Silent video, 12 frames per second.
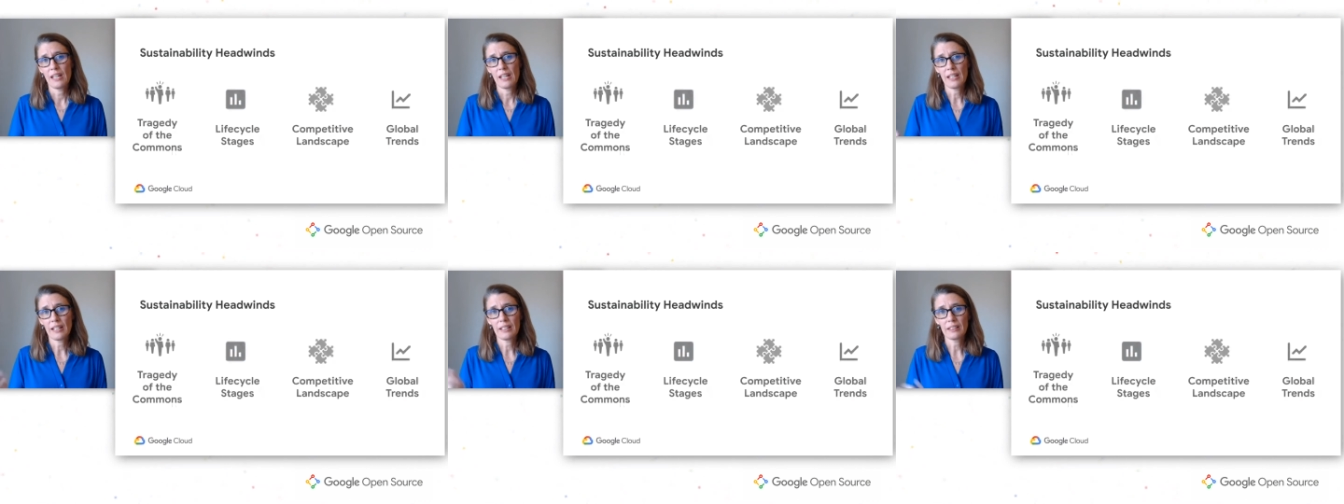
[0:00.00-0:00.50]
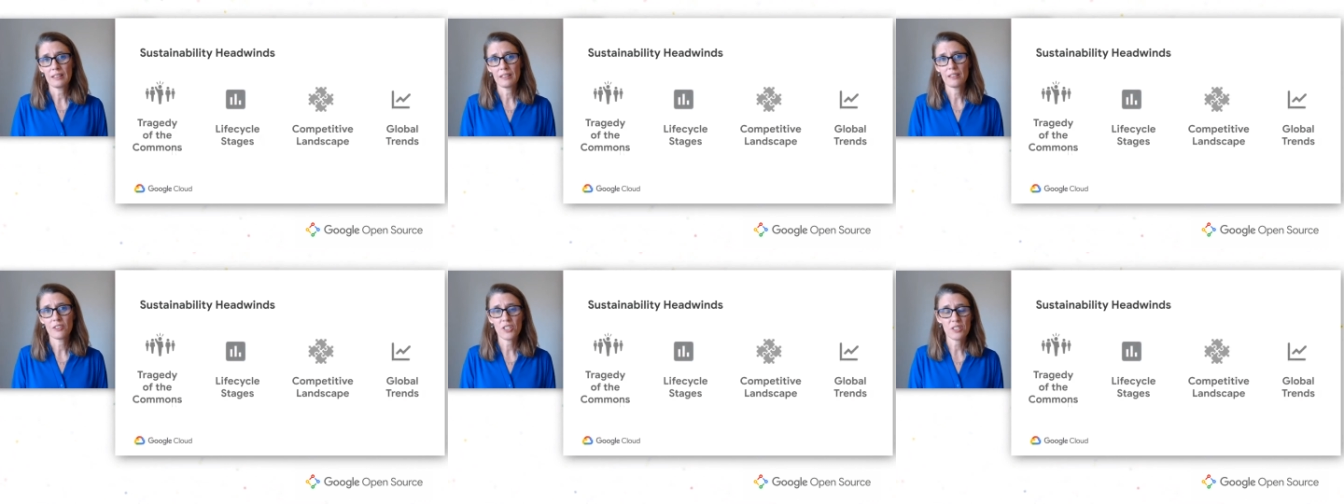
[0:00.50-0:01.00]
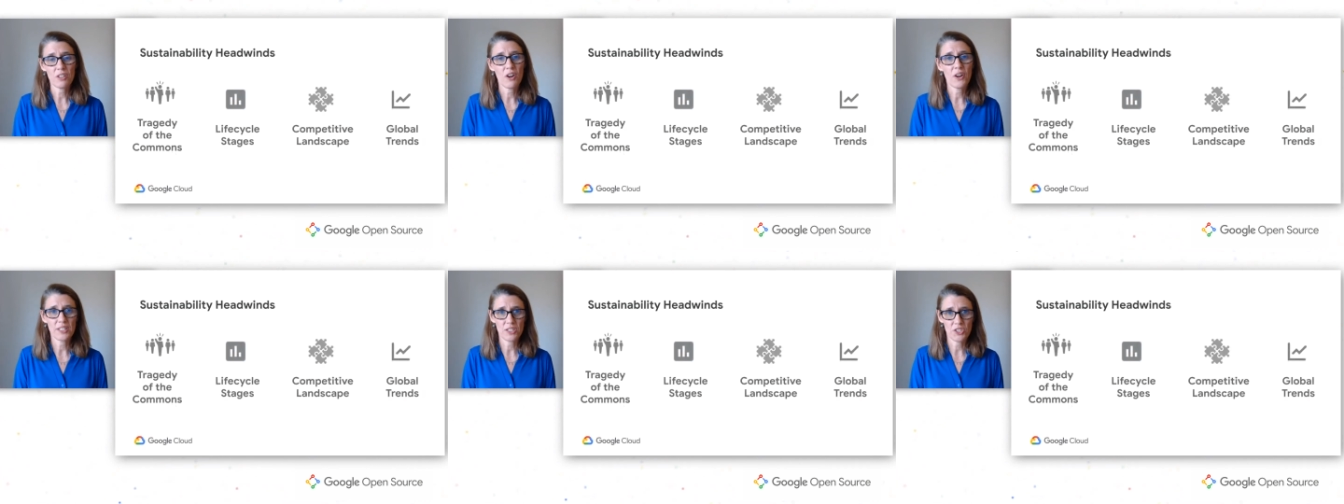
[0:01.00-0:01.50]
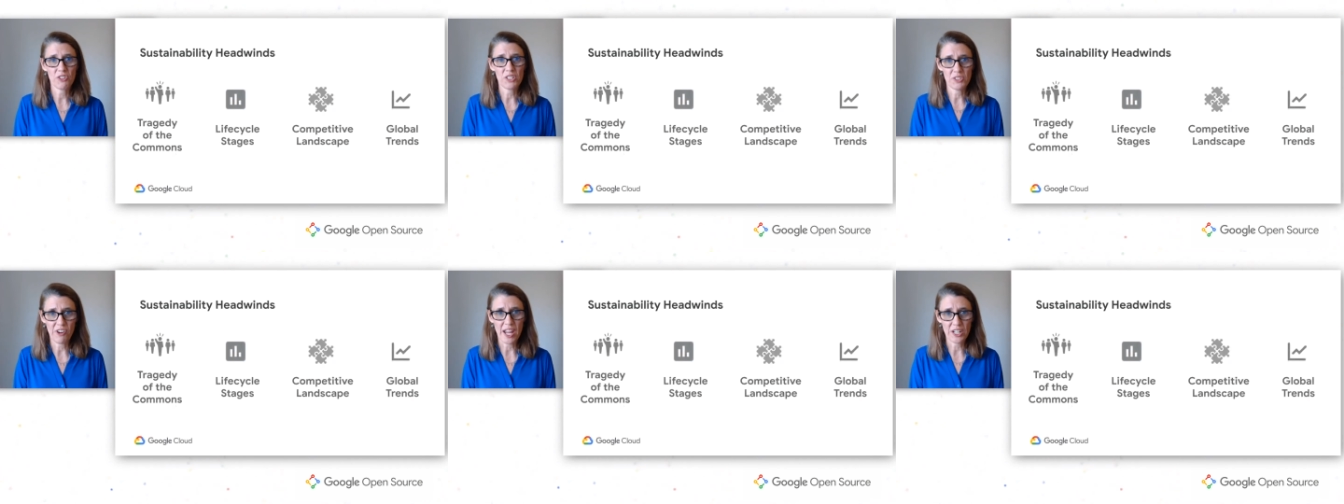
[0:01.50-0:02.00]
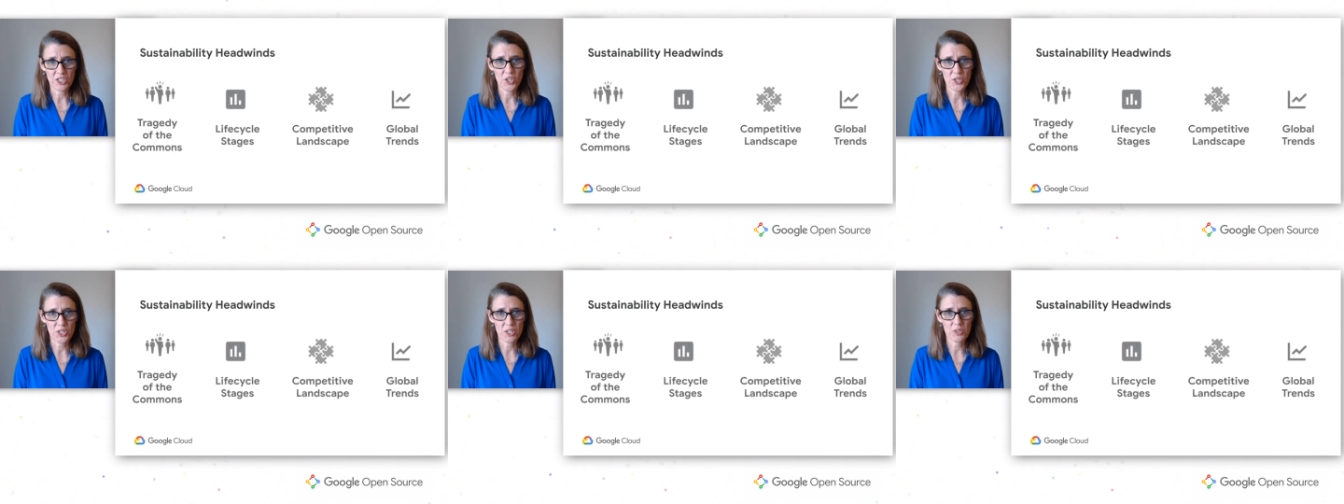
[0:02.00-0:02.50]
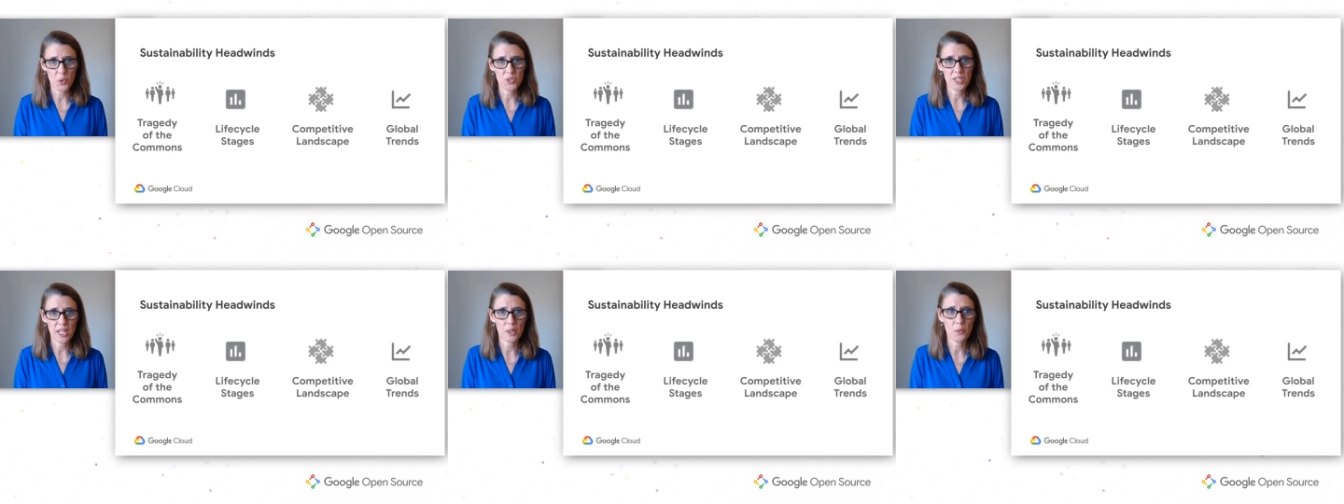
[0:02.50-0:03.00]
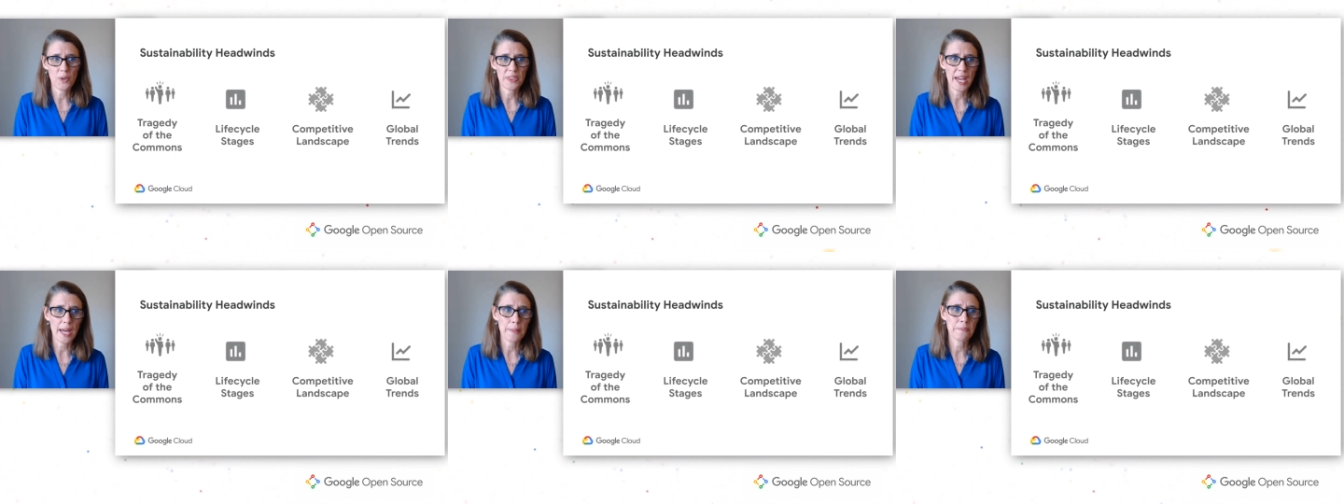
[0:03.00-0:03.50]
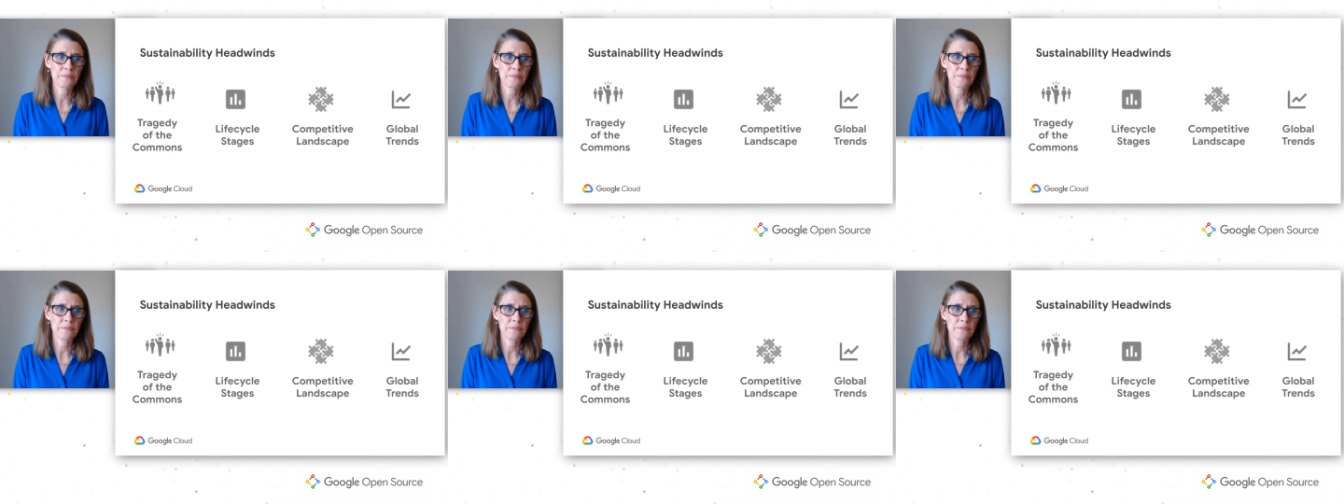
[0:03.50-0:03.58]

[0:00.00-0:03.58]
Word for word: And there's just all kinds of stress fractures associated with that.